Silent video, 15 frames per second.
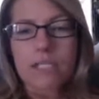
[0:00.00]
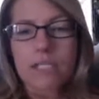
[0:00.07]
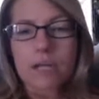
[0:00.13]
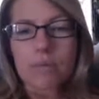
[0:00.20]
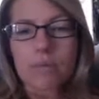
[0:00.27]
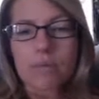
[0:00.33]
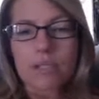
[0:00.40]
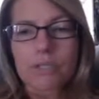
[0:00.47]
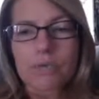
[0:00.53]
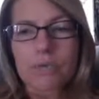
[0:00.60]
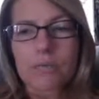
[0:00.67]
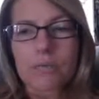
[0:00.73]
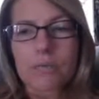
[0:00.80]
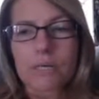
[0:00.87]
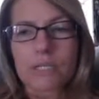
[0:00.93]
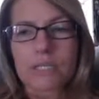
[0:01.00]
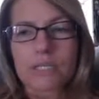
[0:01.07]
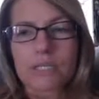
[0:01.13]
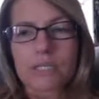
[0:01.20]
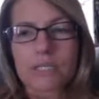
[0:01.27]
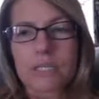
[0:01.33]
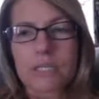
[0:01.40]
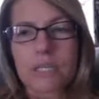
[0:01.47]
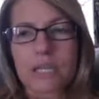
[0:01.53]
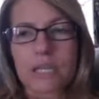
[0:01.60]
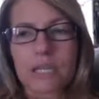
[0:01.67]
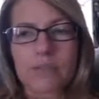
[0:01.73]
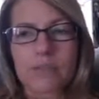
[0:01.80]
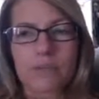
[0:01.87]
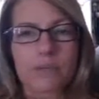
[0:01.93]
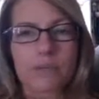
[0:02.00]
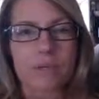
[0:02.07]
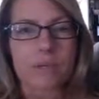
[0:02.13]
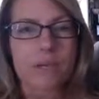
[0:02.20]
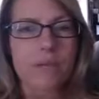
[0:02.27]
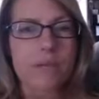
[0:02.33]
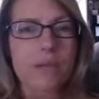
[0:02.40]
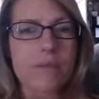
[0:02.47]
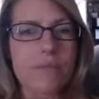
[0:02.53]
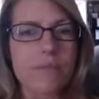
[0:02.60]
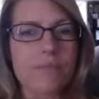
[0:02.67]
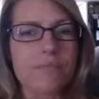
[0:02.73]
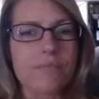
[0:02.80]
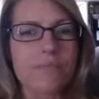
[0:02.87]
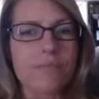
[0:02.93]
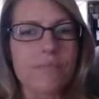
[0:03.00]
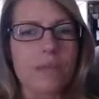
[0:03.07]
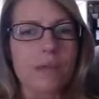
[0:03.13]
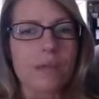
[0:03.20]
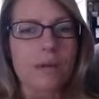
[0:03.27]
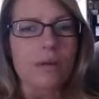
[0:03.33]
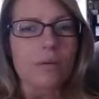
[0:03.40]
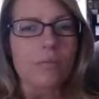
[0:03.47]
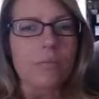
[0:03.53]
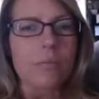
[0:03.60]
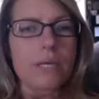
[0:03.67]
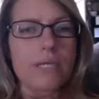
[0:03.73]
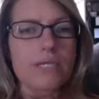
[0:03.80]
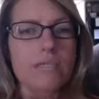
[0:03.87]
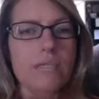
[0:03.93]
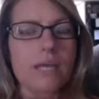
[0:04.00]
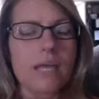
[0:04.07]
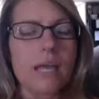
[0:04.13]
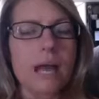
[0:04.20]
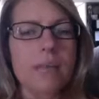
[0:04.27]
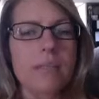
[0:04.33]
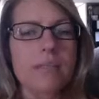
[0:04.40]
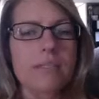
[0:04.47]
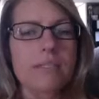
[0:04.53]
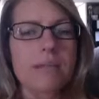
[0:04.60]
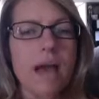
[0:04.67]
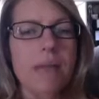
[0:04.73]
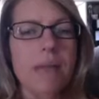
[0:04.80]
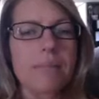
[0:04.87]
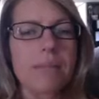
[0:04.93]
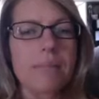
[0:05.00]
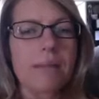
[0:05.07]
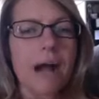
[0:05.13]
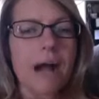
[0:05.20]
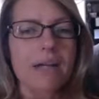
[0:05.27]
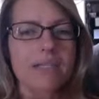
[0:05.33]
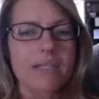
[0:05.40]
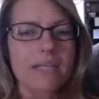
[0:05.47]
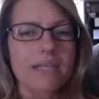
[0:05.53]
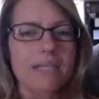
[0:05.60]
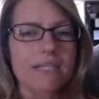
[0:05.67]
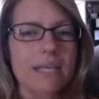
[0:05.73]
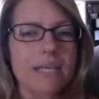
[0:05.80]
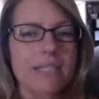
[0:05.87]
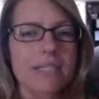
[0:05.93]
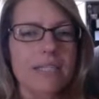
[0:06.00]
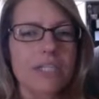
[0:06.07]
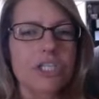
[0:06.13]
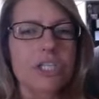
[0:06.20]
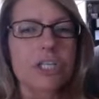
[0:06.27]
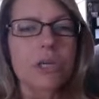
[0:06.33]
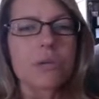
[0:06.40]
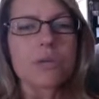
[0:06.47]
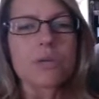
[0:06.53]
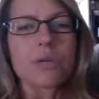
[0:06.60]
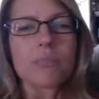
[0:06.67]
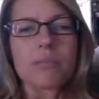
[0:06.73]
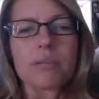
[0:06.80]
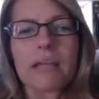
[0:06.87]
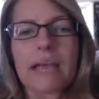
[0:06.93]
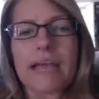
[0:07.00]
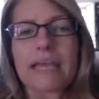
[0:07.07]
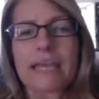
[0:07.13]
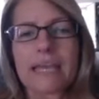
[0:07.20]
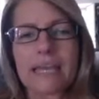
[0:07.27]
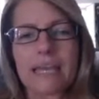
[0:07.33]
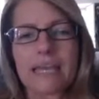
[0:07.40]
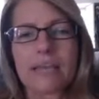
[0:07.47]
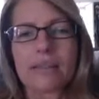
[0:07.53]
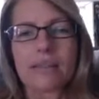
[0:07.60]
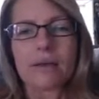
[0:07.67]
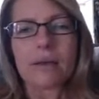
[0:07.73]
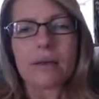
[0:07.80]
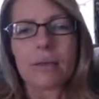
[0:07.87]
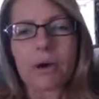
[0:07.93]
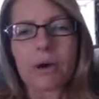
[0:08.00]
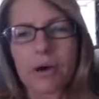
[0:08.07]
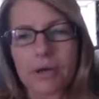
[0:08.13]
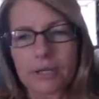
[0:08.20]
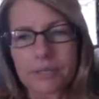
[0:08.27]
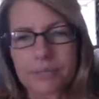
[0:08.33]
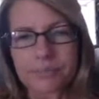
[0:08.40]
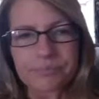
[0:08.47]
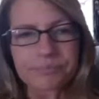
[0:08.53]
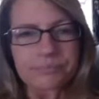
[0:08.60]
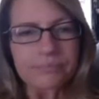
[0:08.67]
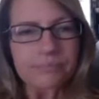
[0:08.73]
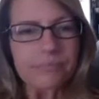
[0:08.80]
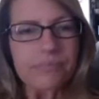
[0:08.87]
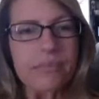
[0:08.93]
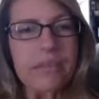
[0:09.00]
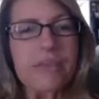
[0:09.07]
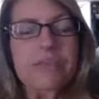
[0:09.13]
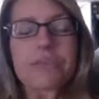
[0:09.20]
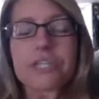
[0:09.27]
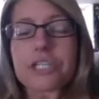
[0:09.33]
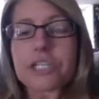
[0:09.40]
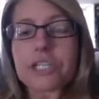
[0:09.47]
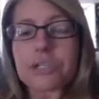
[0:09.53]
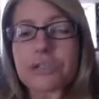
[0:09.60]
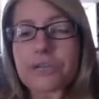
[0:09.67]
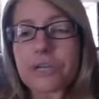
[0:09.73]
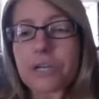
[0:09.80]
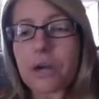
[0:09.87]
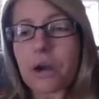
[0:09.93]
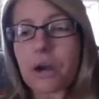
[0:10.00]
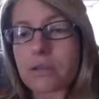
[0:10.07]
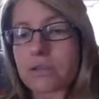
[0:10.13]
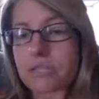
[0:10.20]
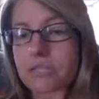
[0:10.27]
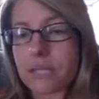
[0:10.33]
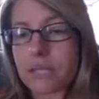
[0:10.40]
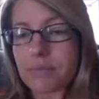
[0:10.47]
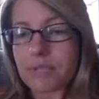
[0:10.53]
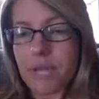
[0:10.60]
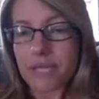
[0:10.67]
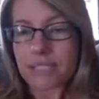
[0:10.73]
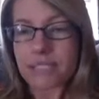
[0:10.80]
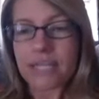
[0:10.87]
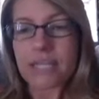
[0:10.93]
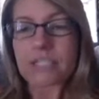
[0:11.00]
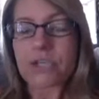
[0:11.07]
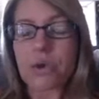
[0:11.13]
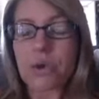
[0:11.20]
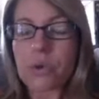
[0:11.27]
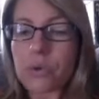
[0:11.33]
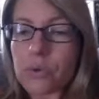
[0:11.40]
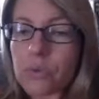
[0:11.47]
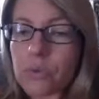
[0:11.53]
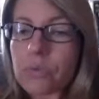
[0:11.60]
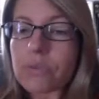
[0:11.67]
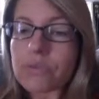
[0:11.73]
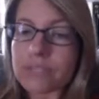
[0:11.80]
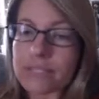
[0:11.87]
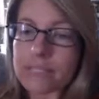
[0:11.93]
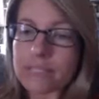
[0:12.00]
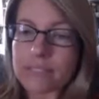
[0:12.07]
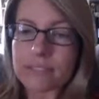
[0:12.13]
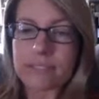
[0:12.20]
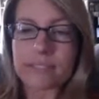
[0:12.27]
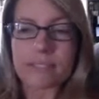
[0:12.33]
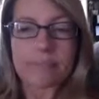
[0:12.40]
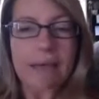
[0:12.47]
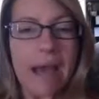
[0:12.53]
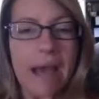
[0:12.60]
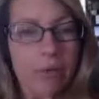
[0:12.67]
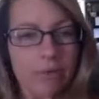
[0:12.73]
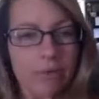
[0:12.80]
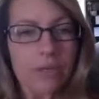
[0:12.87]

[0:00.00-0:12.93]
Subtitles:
number 23, we see up at the top in the box, it says, the children play in the park. The children are the subject. That's who the sentence is about.